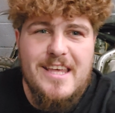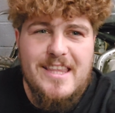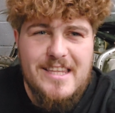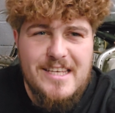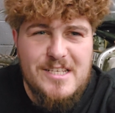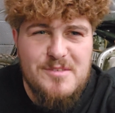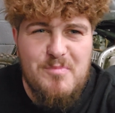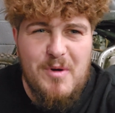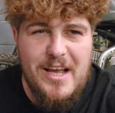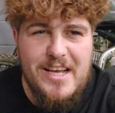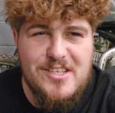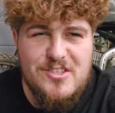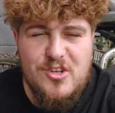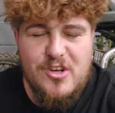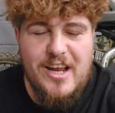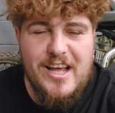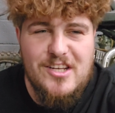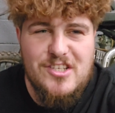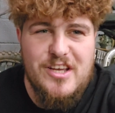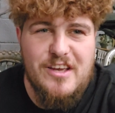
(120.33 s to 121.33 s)
these bikes
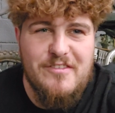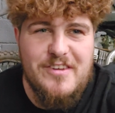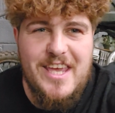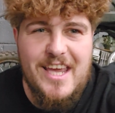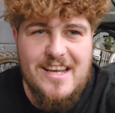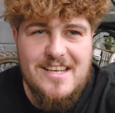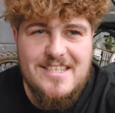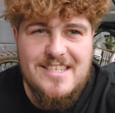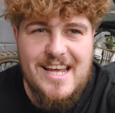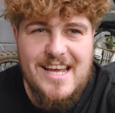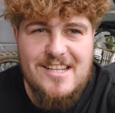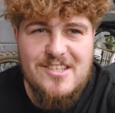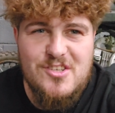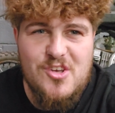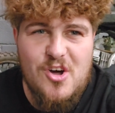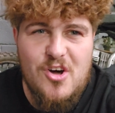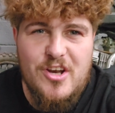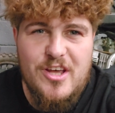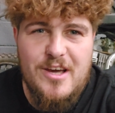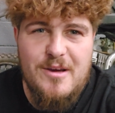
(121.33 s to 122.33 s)
don't actually have
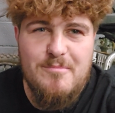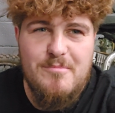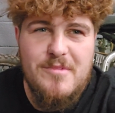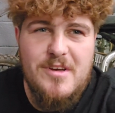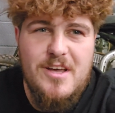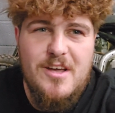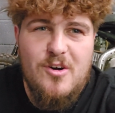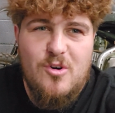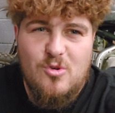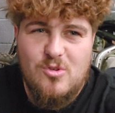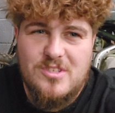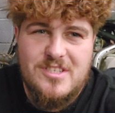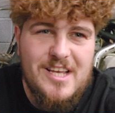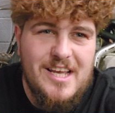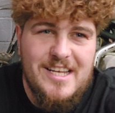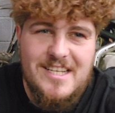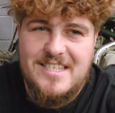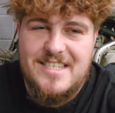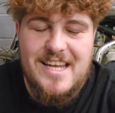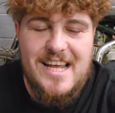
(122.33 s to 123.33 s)
kickstands on them, or
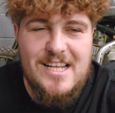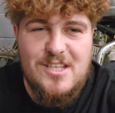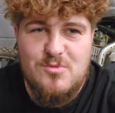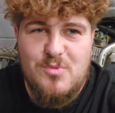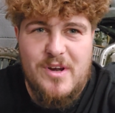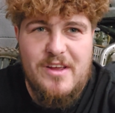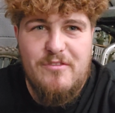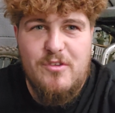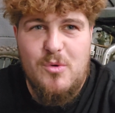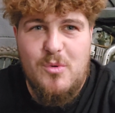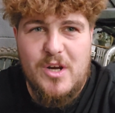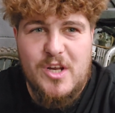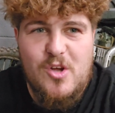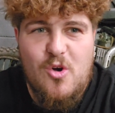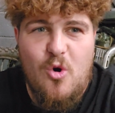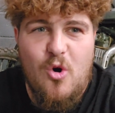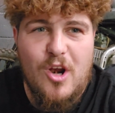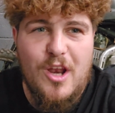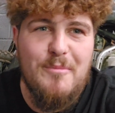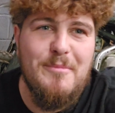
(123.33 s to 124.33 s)
side stands, whatever you want to
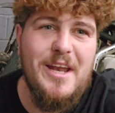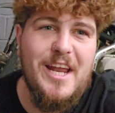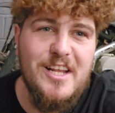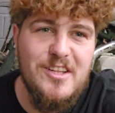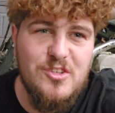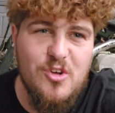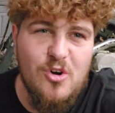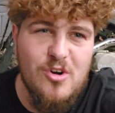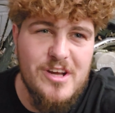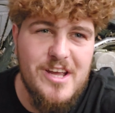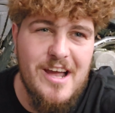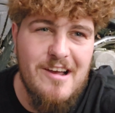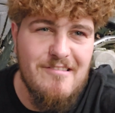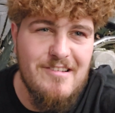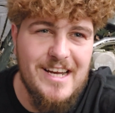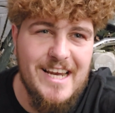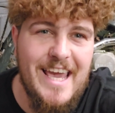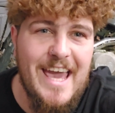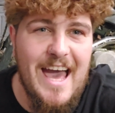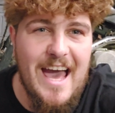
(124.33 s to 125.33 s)
call them, and I don't
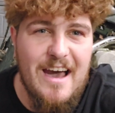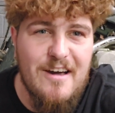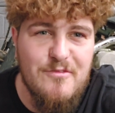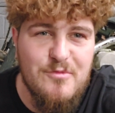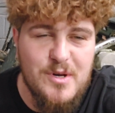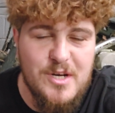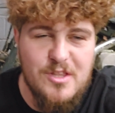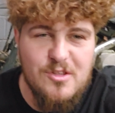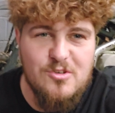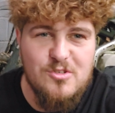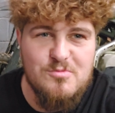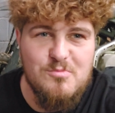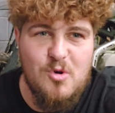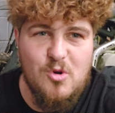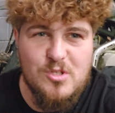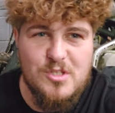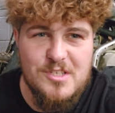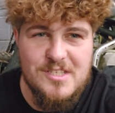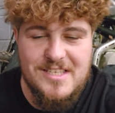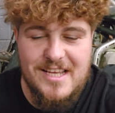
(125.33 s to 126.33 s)
currently have one of those
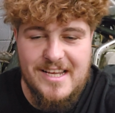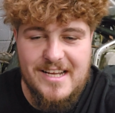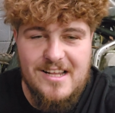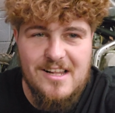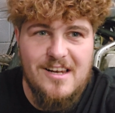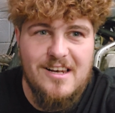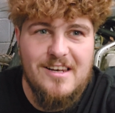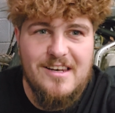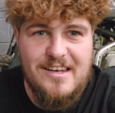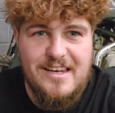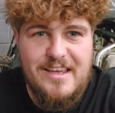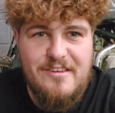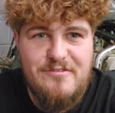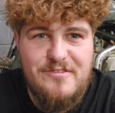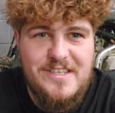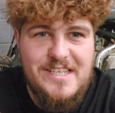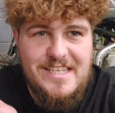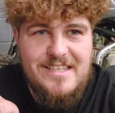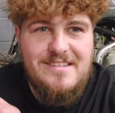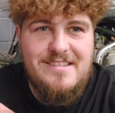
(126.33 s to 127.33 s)
motorcycle
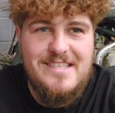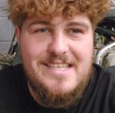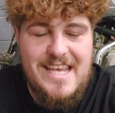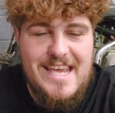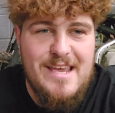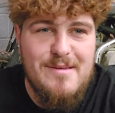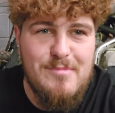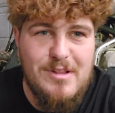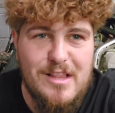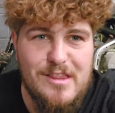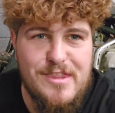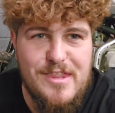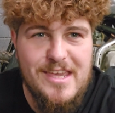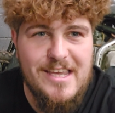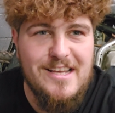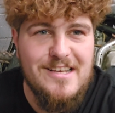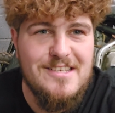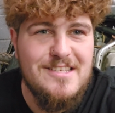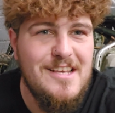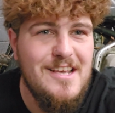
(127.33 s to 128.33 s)
lifty table
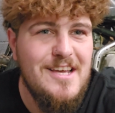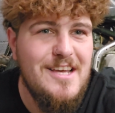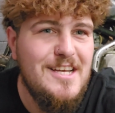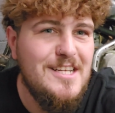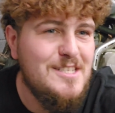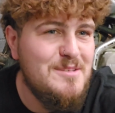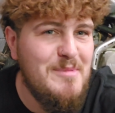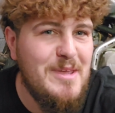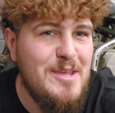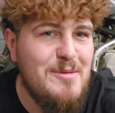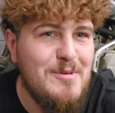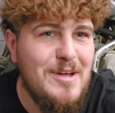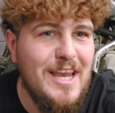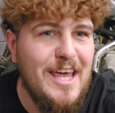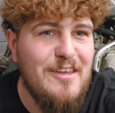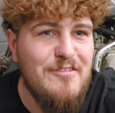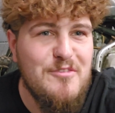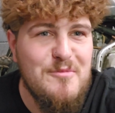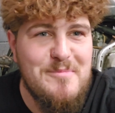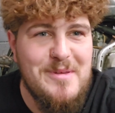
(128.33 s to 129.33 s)
things to make my
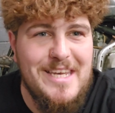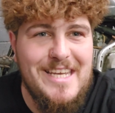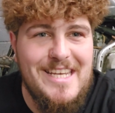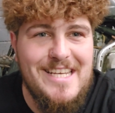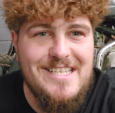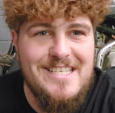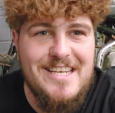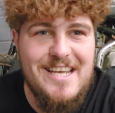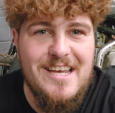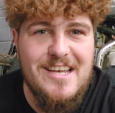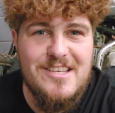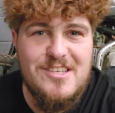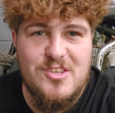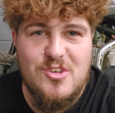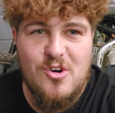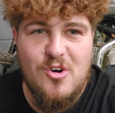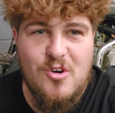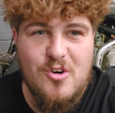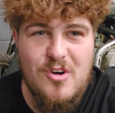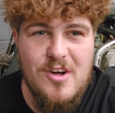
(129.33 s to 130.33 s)
life a bit easier,
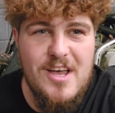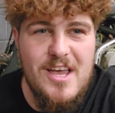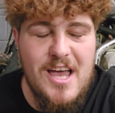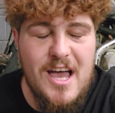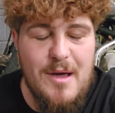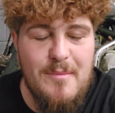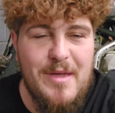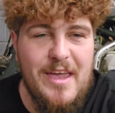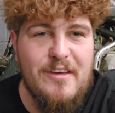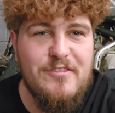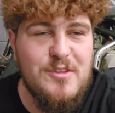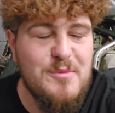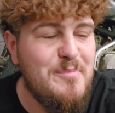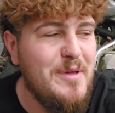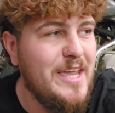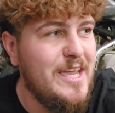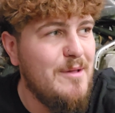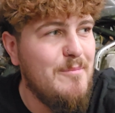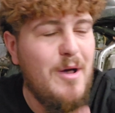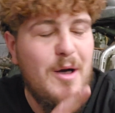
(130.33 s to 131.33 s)
so I may have to
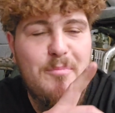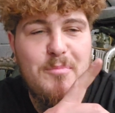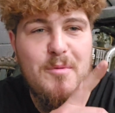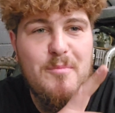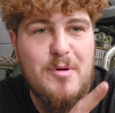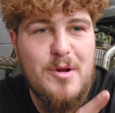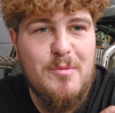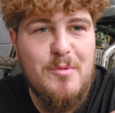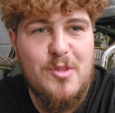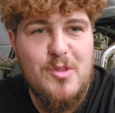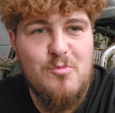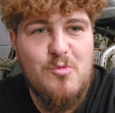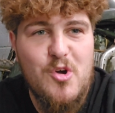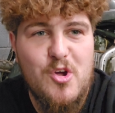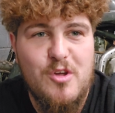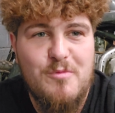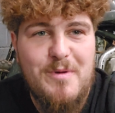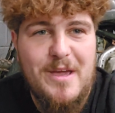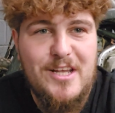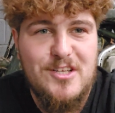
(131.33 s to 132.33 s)
pick them up and put them on the
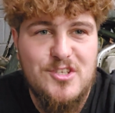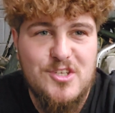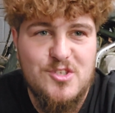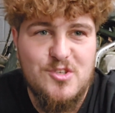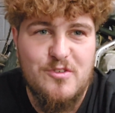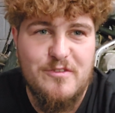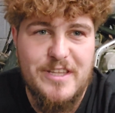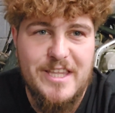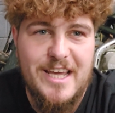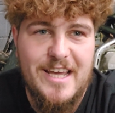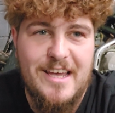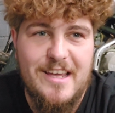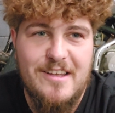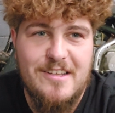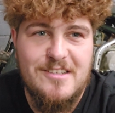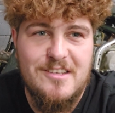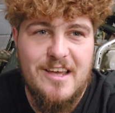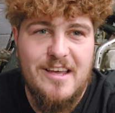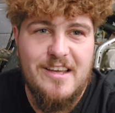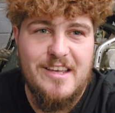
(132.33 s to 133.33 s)
workbenches over there
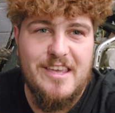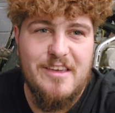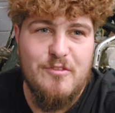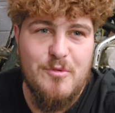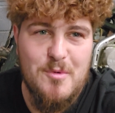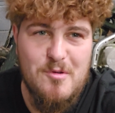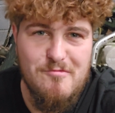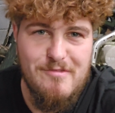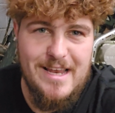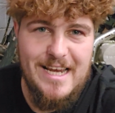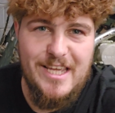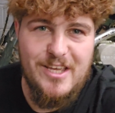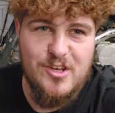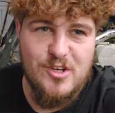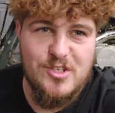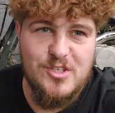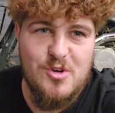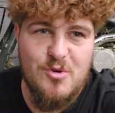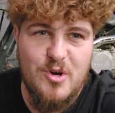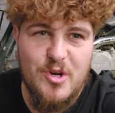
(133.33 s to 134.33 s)
to give them a really
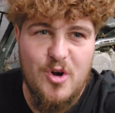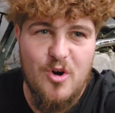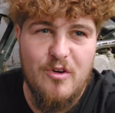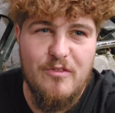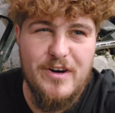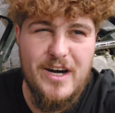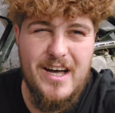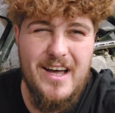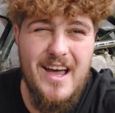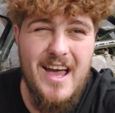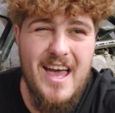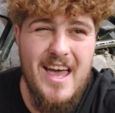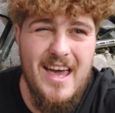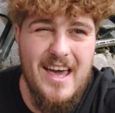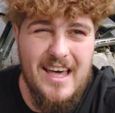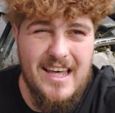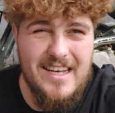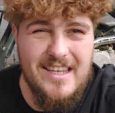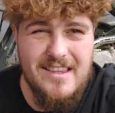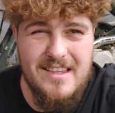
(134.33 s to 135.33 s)
good going over.
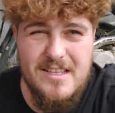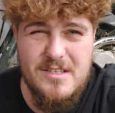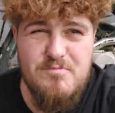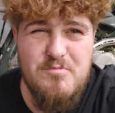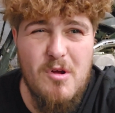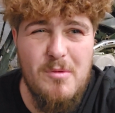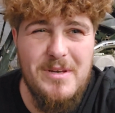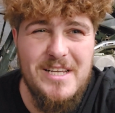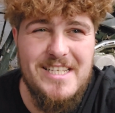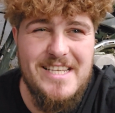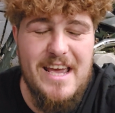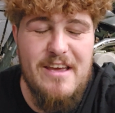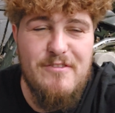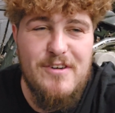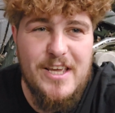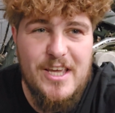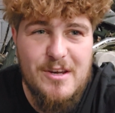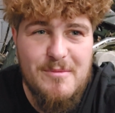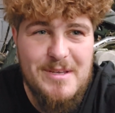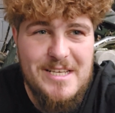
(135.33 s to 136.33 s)
And there's probably
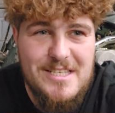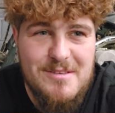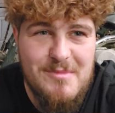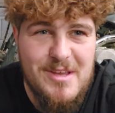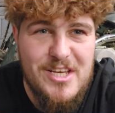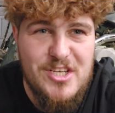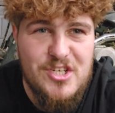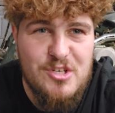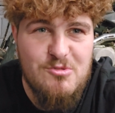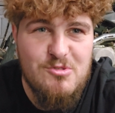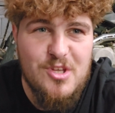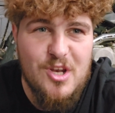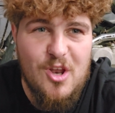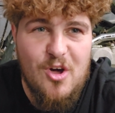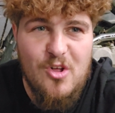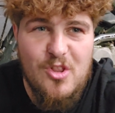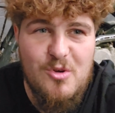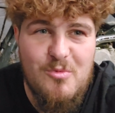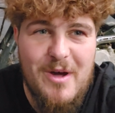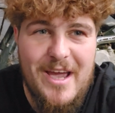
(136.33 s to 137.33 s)
definitely going to be some issues
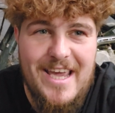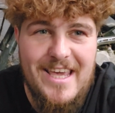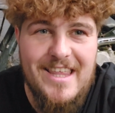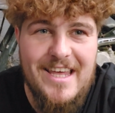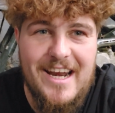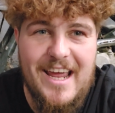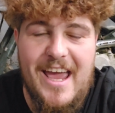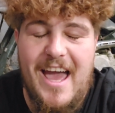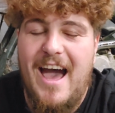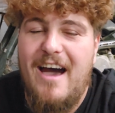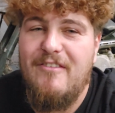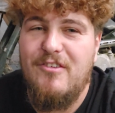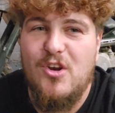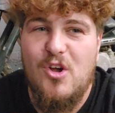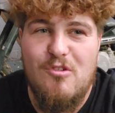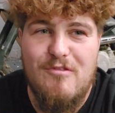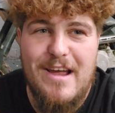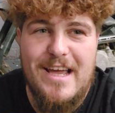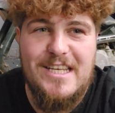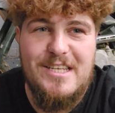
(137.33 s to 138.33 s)
along the way that I haven't
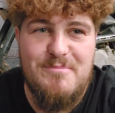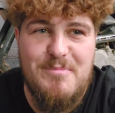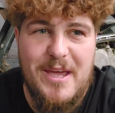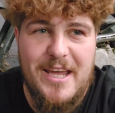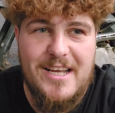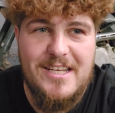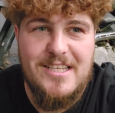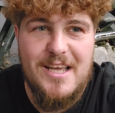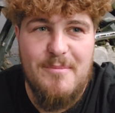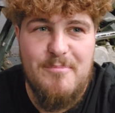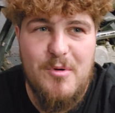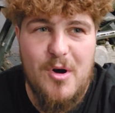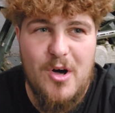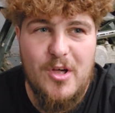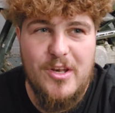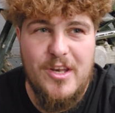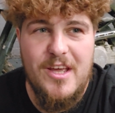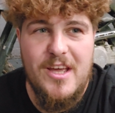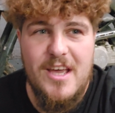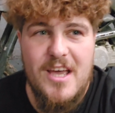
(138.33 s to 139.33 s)
already picked up
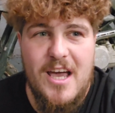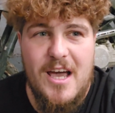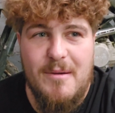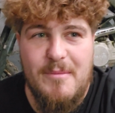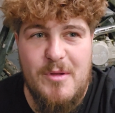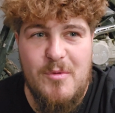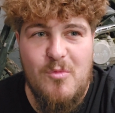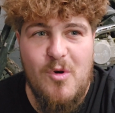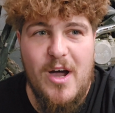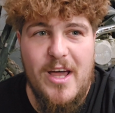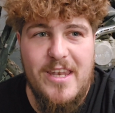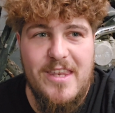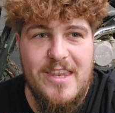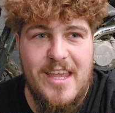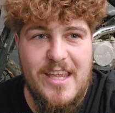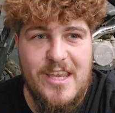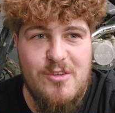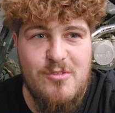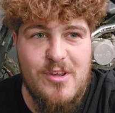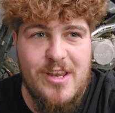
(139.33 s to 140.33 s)
on. I mean, one
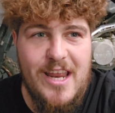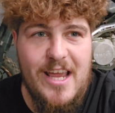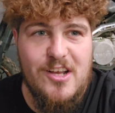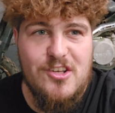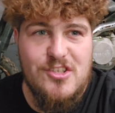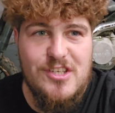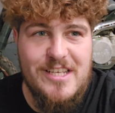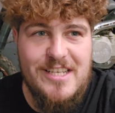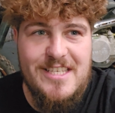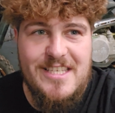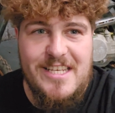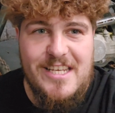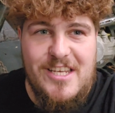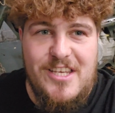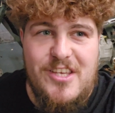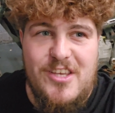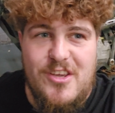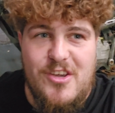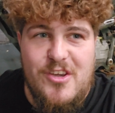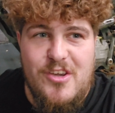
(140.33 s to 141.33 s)
that you can actually see
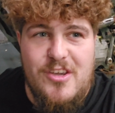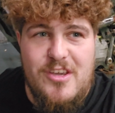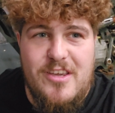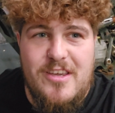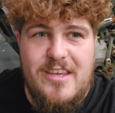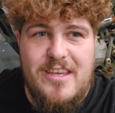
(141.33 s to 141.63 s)
here